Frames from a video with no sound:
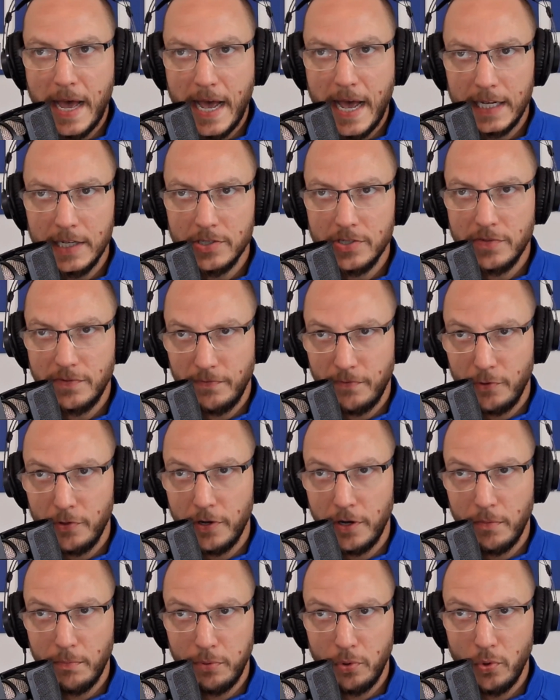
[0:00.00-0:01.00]
package for
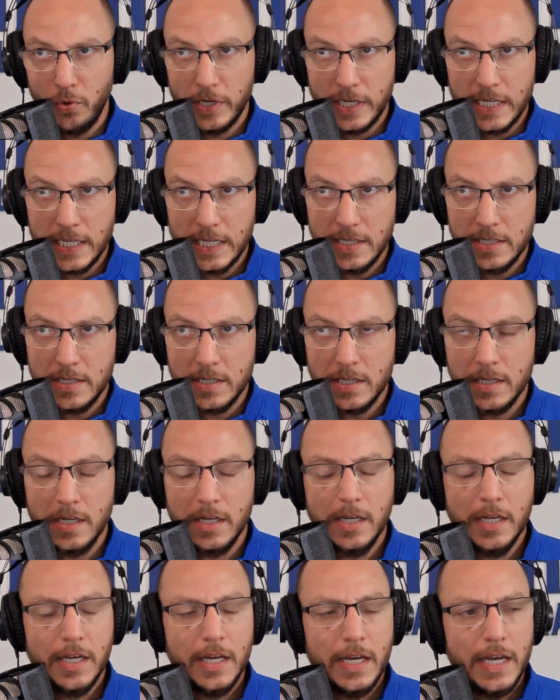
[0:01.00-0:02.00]
their employees.
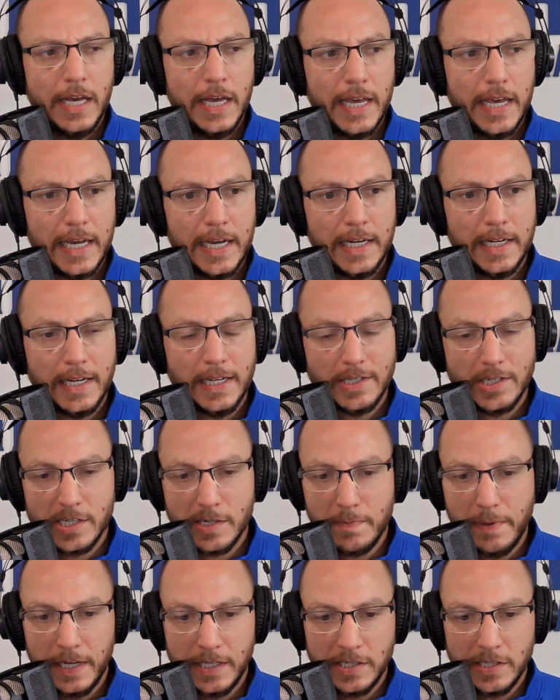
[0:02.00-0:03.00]
And that
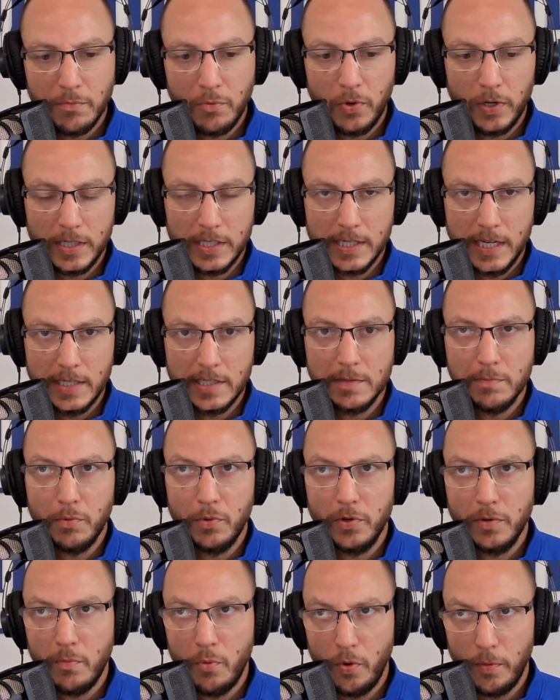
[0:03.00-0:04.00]
just makes it more
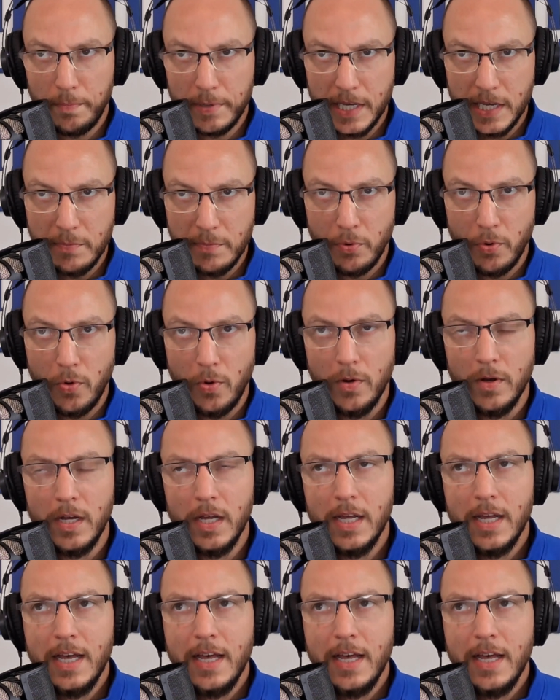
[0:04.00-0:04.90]
accessible to more people.